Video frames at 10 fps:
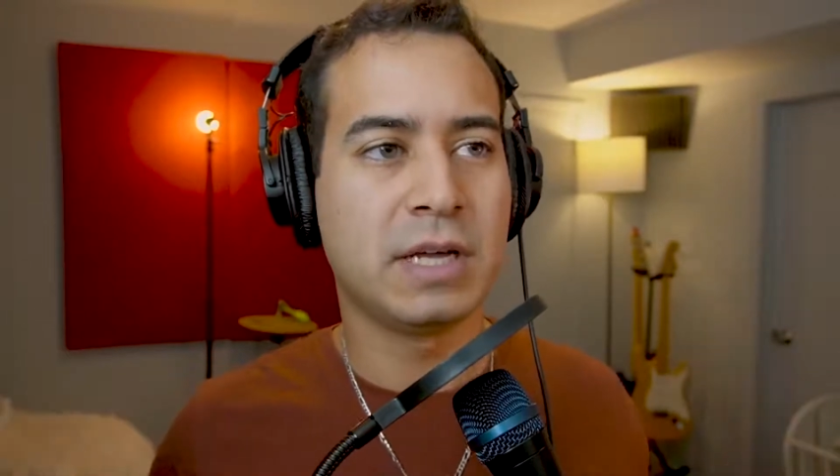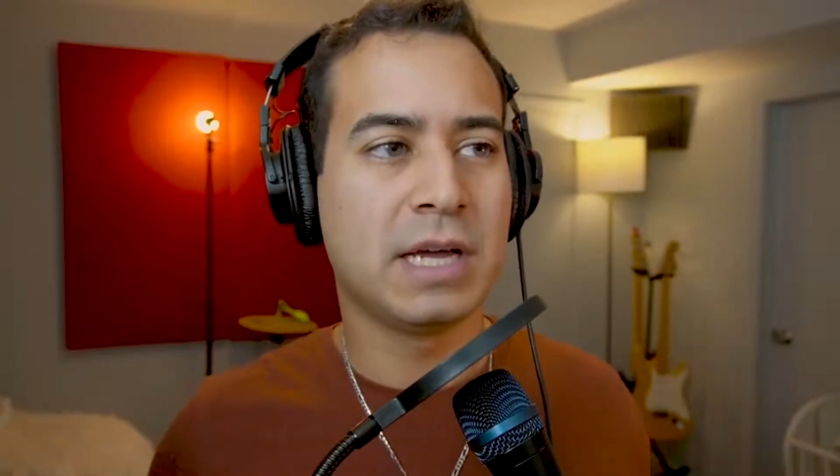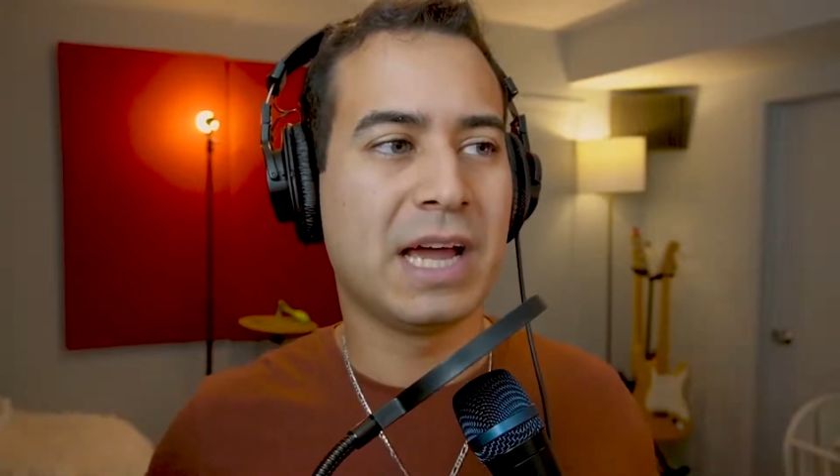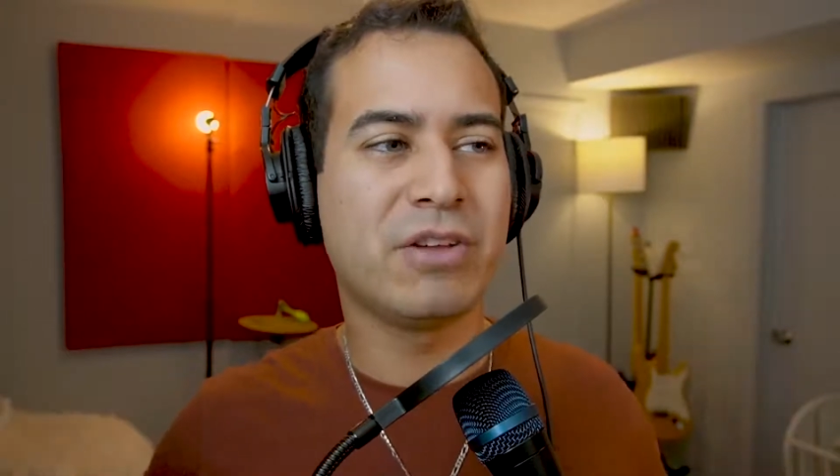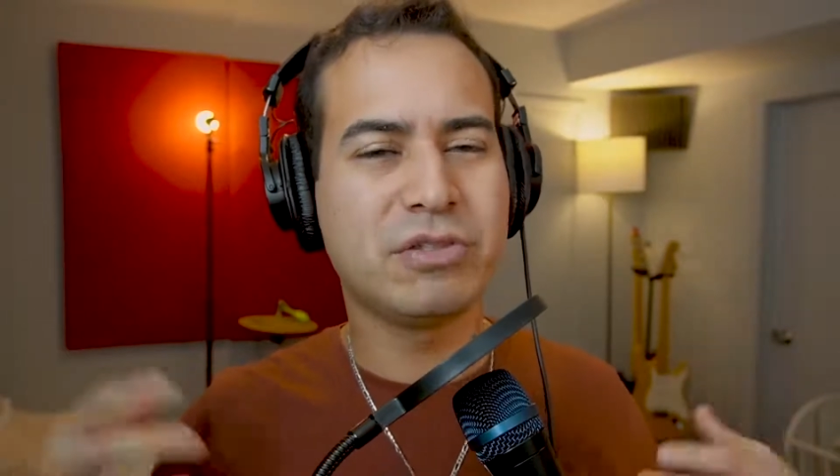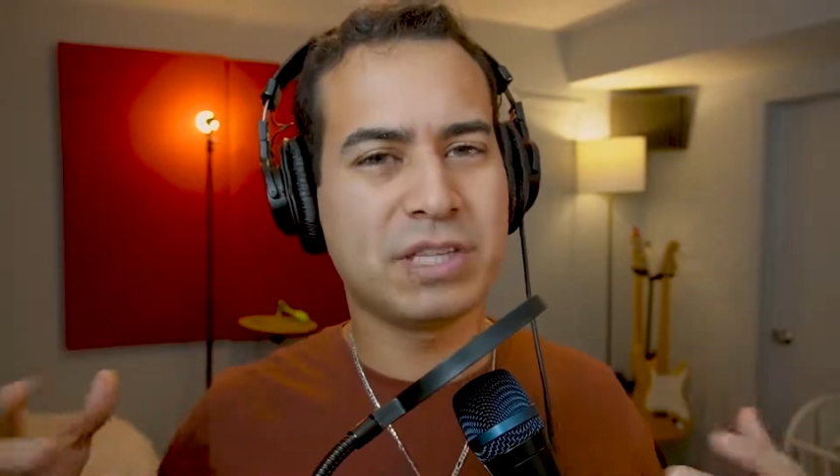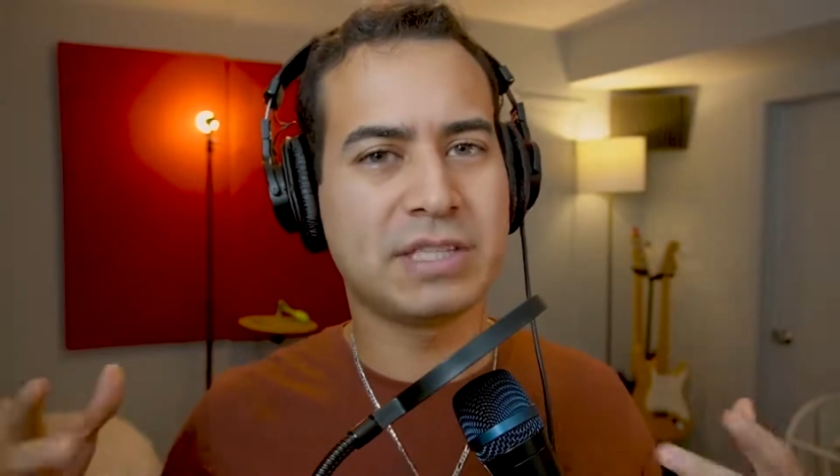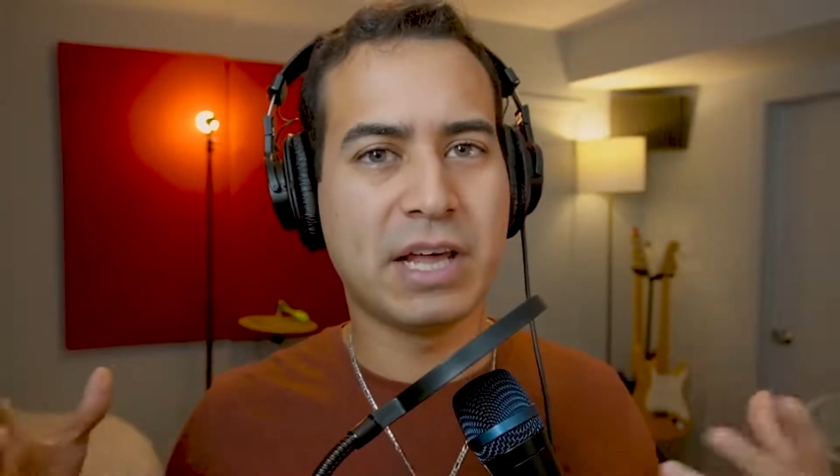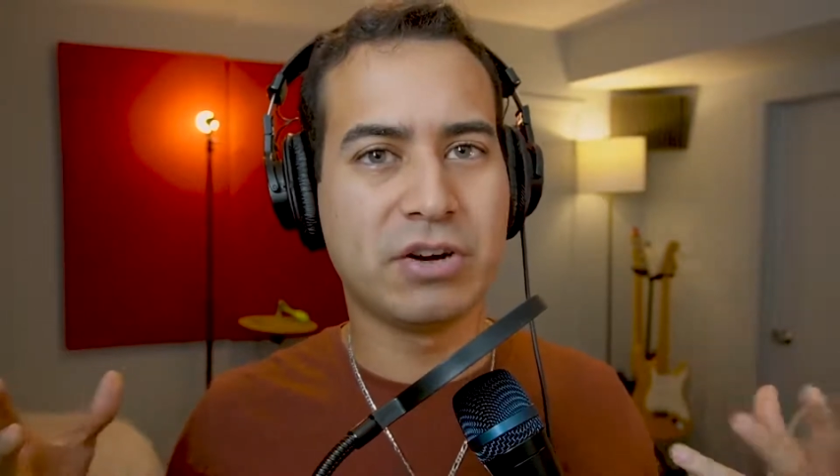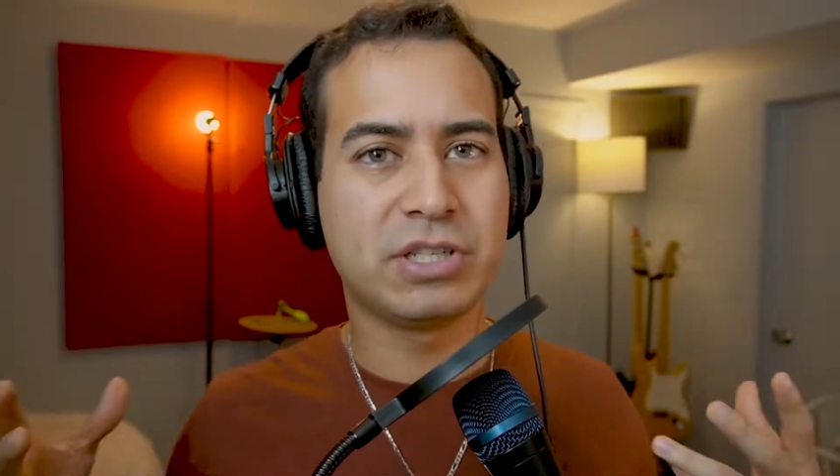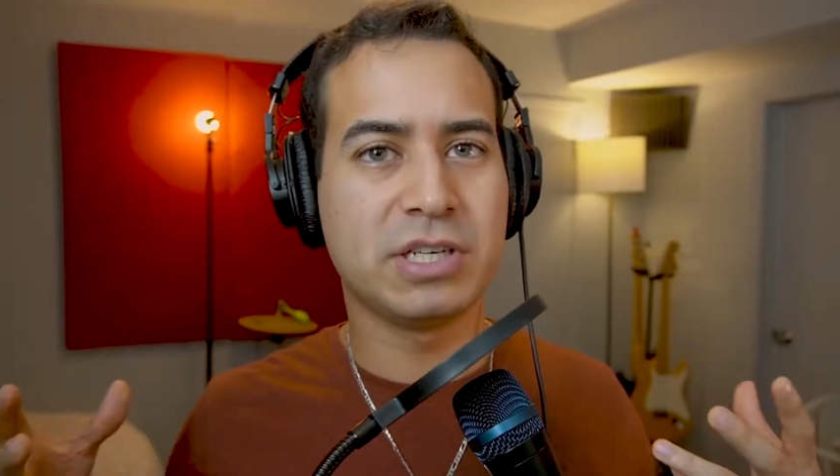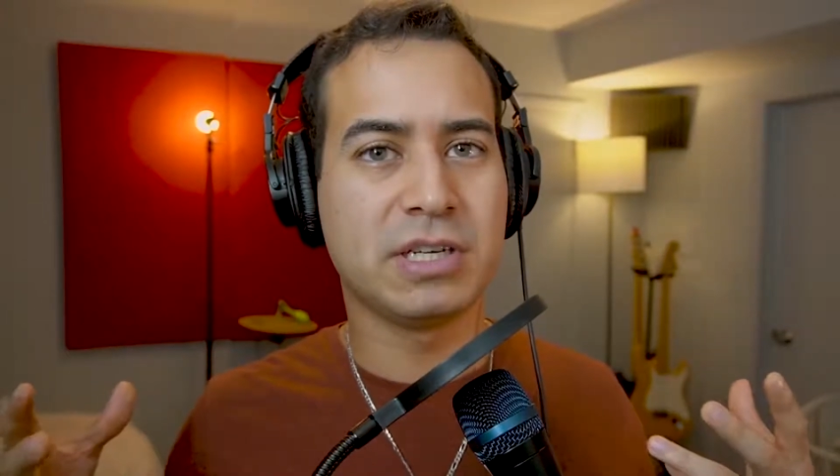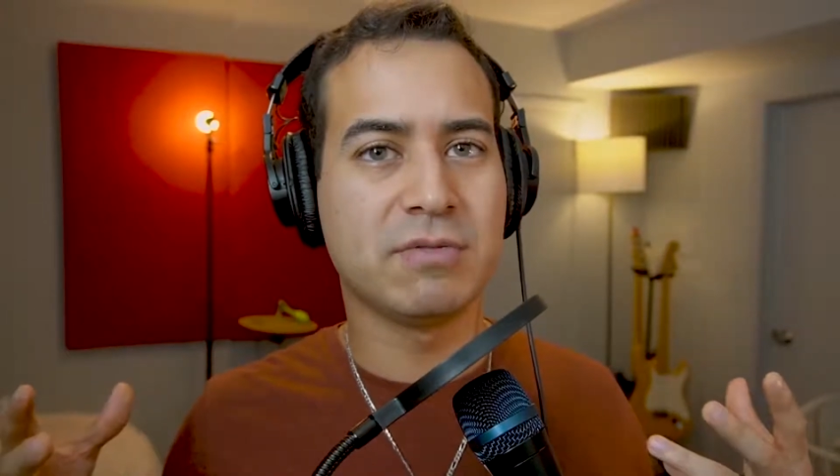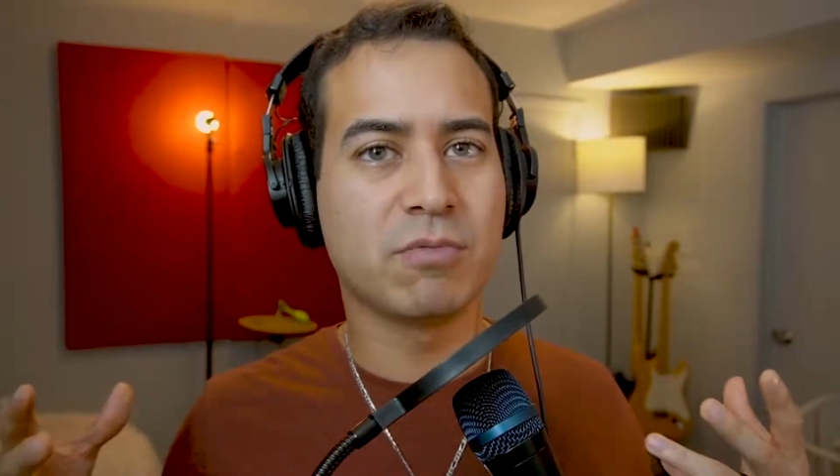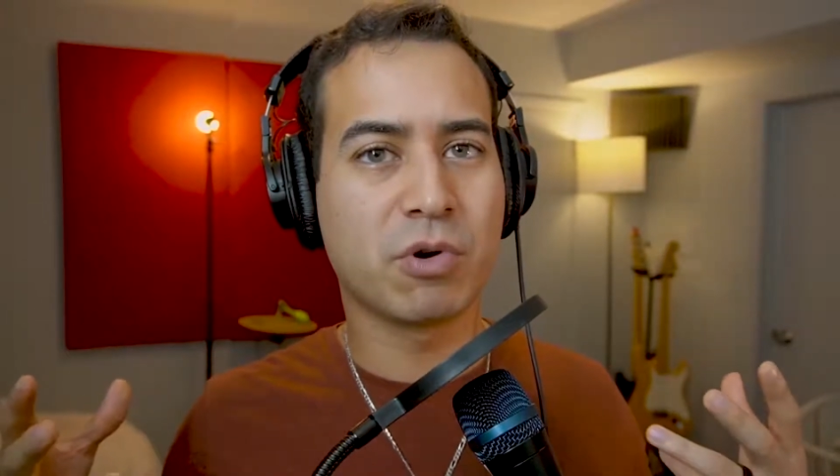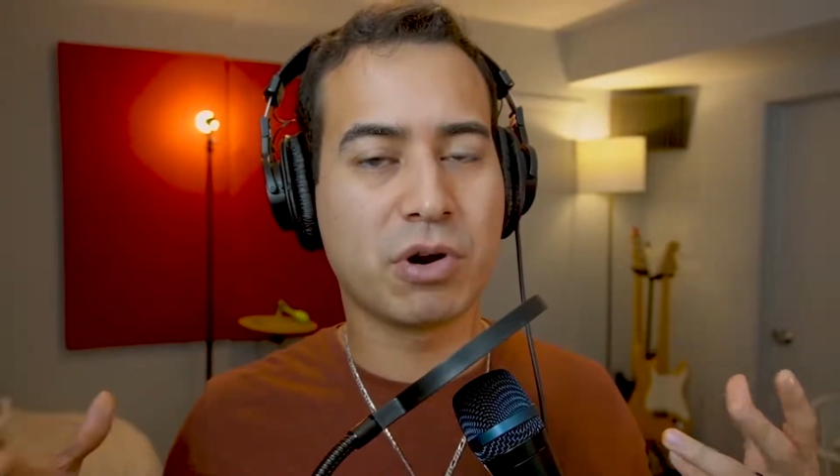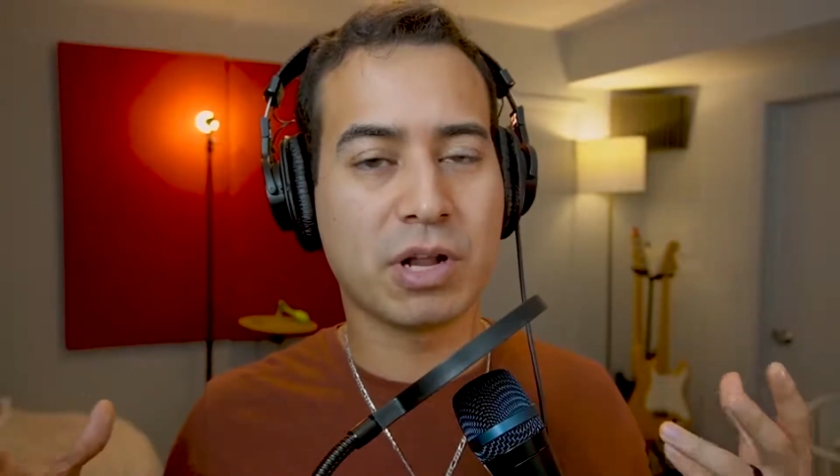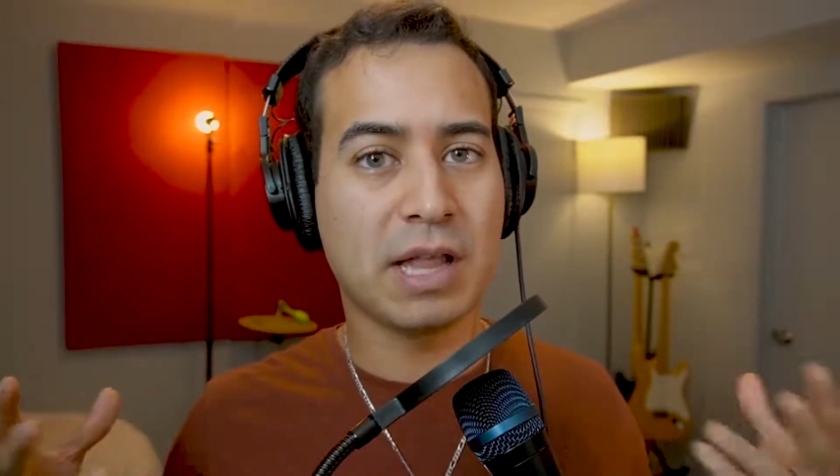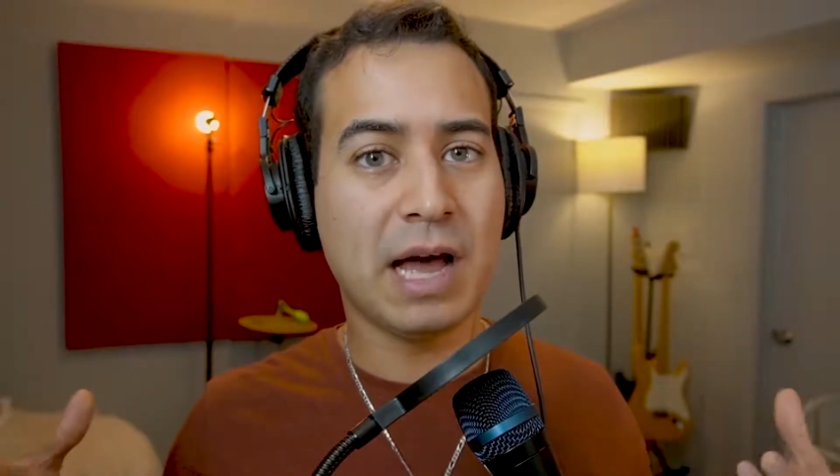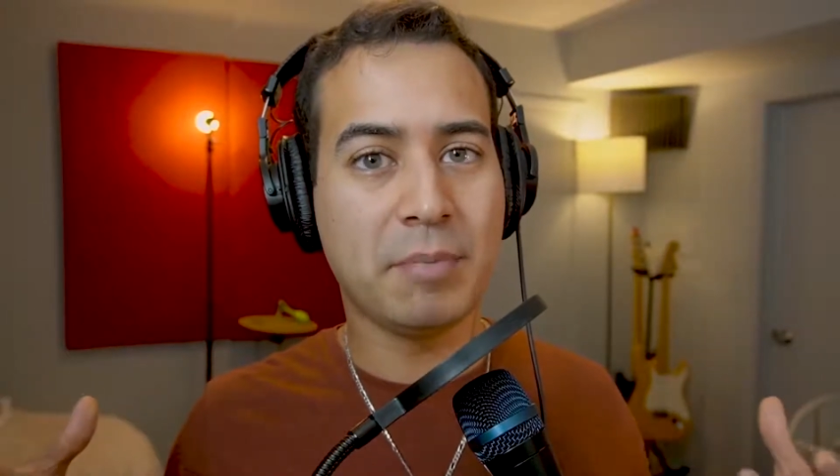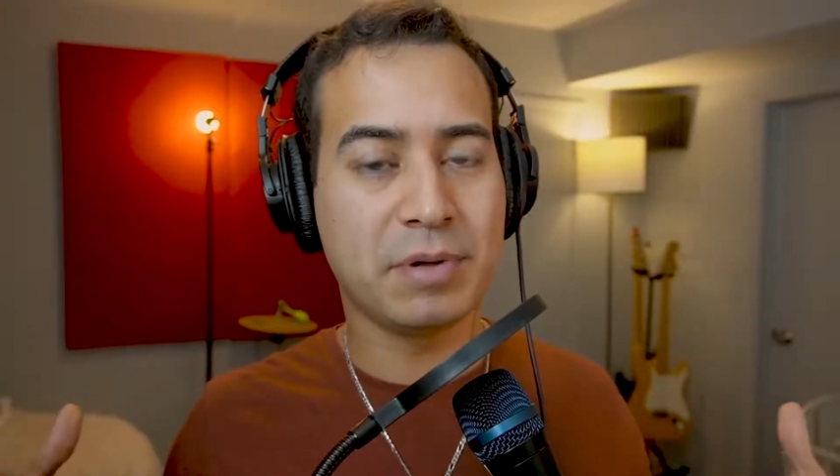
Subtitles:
I use this energy word a lot